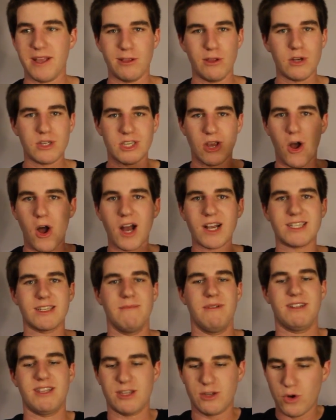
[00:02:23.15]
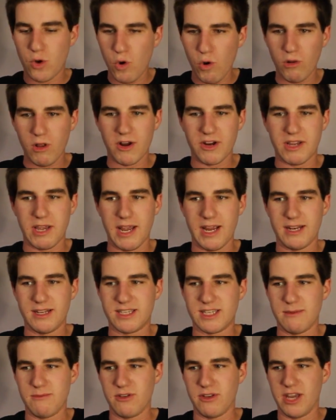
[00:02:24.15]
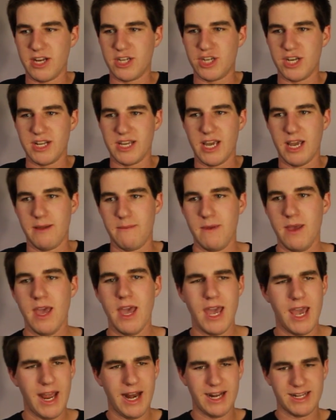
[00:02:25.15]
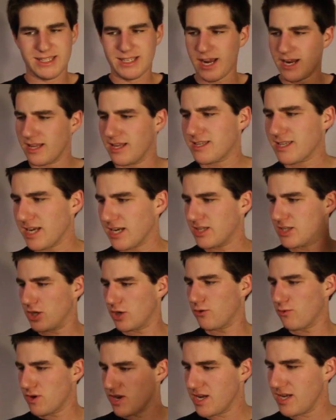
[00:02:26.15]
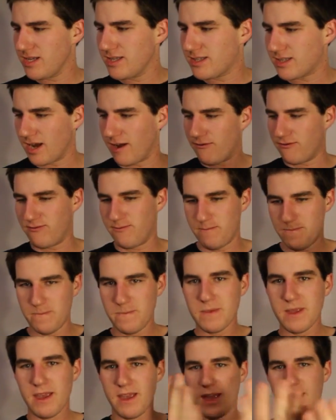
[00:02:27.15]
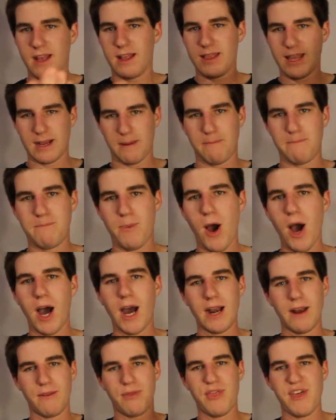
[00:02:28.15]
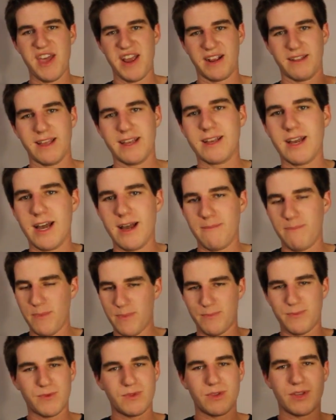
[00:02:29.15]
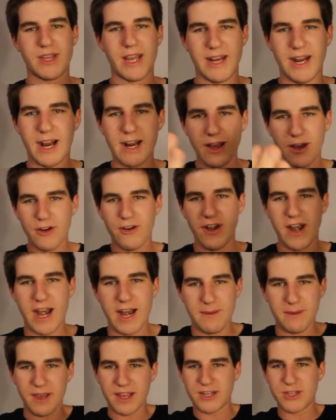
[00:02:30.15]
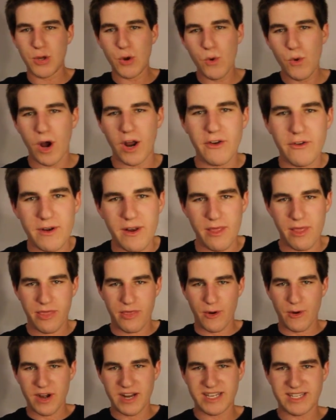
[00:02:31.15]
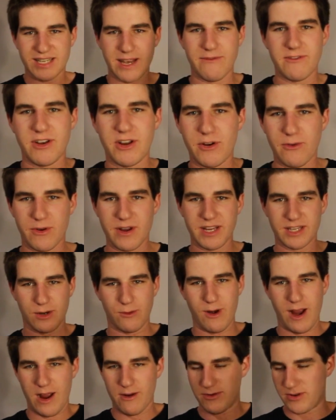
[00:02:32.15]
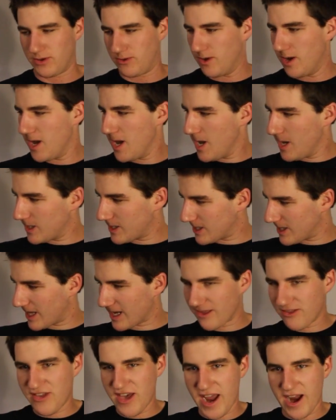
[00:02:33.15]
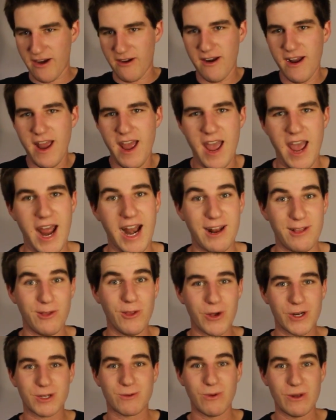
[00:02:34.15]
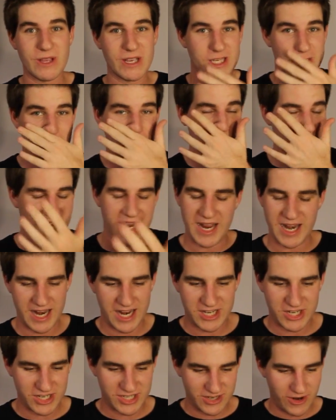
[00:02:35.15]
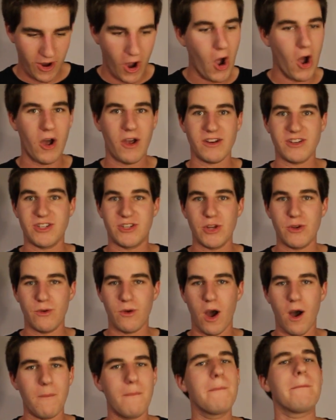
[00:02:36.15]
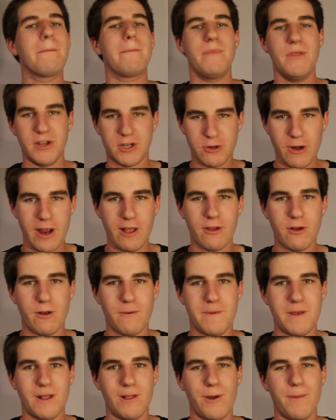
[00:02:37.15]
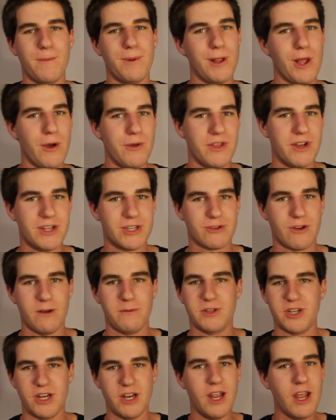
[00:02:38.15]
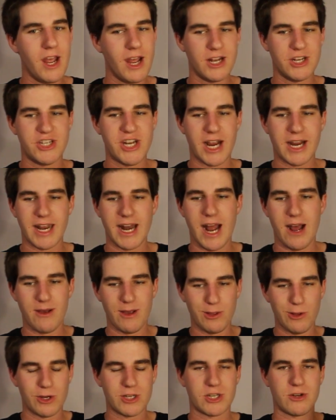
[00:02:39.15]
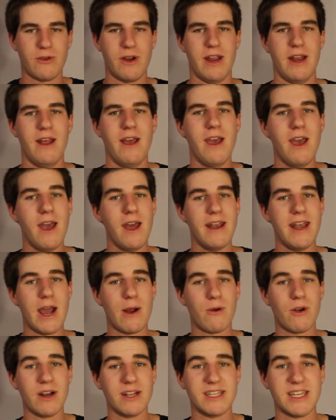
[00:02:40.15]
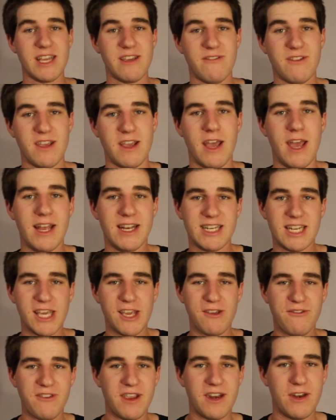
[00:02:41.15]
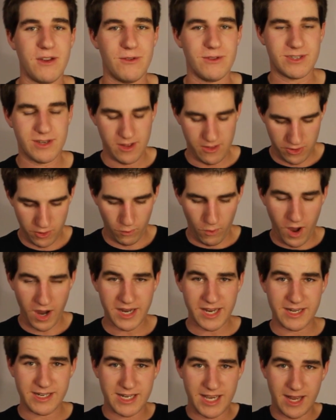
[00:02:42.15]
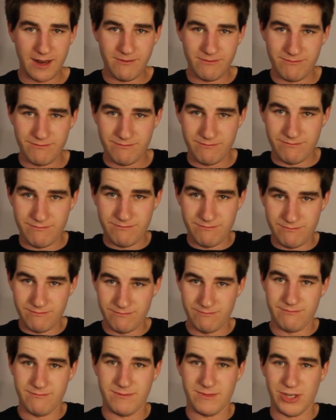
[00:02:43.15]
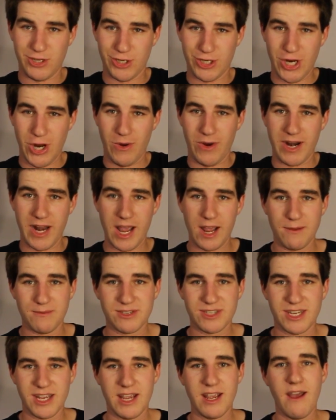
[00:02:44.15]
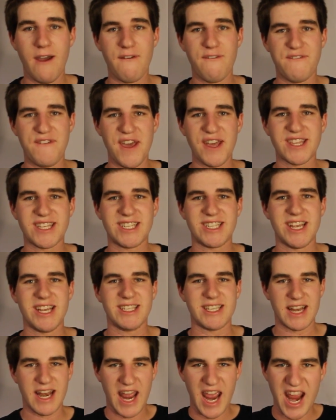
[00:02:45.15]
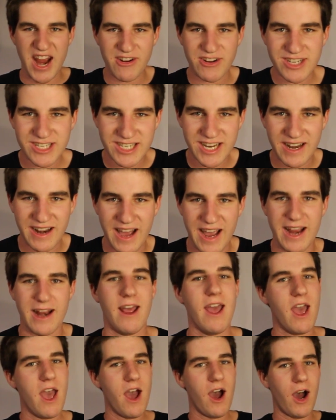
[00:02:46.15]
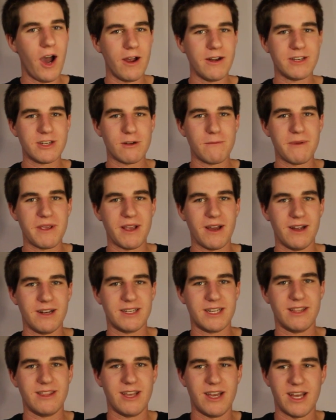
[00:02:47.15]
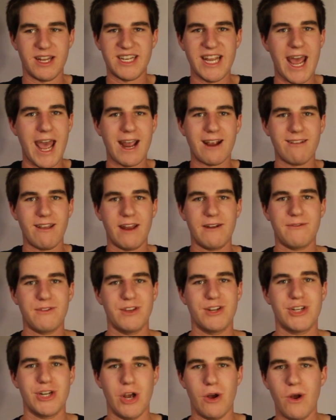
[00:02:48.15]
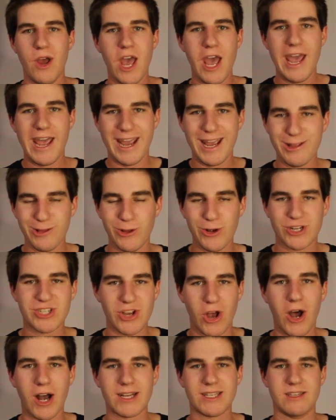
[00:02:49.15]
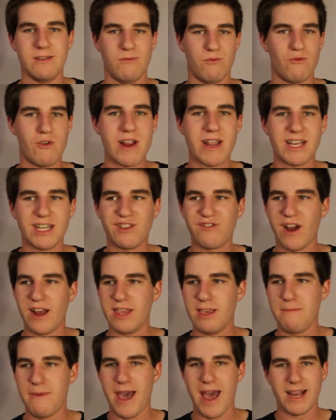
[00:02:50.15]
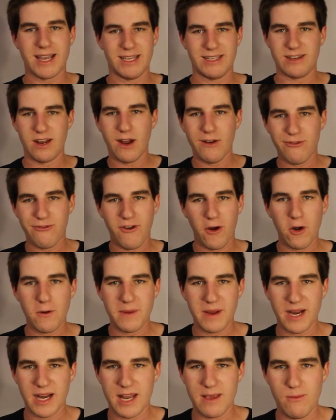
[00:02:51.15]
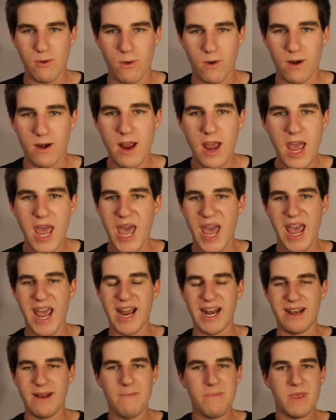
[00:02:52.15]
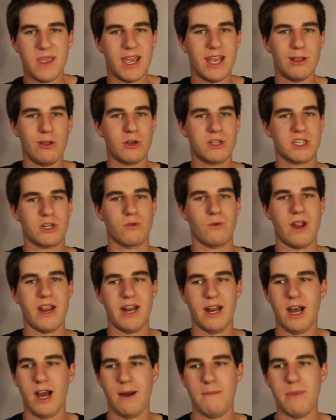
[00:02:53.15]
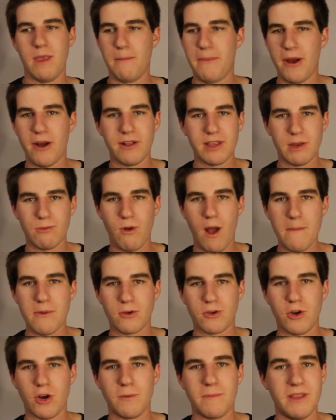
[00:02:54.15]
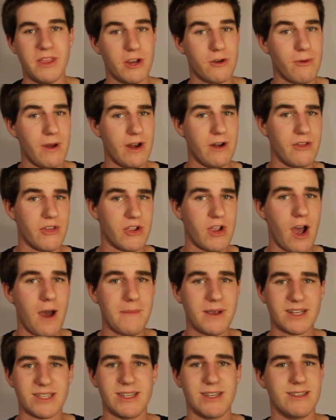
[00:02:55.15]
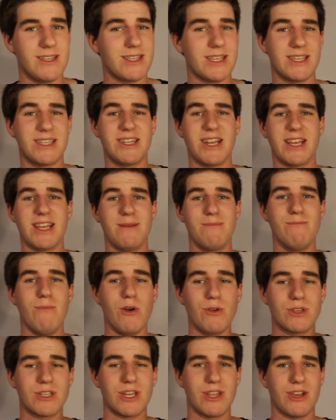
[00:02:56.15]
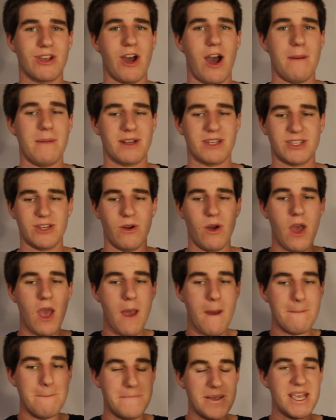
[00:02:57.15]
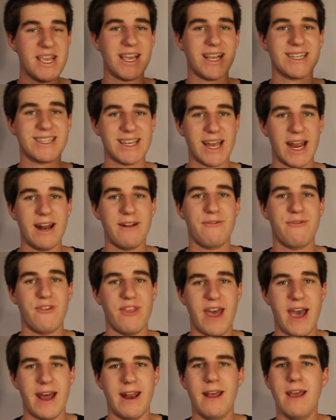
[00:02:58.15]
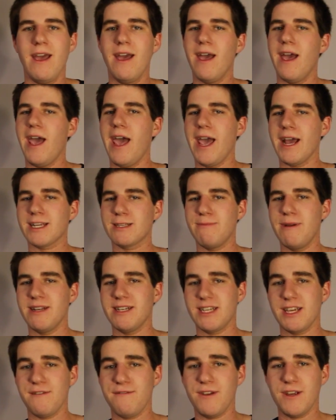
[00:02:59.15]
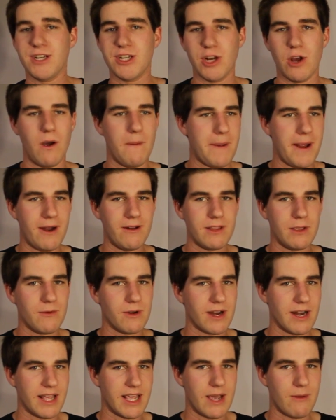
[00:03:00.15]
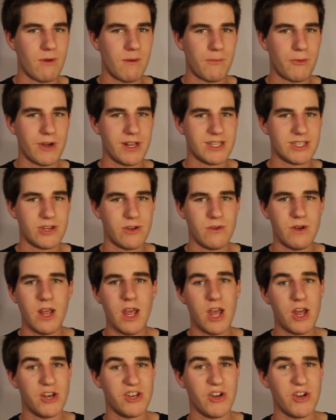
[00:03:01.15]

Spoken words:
It looks awesome. It's this cool arcade simulation game, and it's got this like degrees of like a pod thing, like a, okay, not 180, but like 237 degrees around you to like there. And it looks really sweet, and it just, oh, dude, the trailer will be below in the description. Check it out, it looks great. Now we're on to TV. TV news. The Walking Dead, it's a show on AMC. 5th season airs tonight. Hunter be hunted, the tagline for the show. It looks awesome. Rick is finally back. He's not farming anymore, and it looks great. Apparently Robert Kirkman, the creator of the comics, says this is sticking most to the comics, so be excited for that. X-Men TV show. Apparently we're going to get one pretty soon.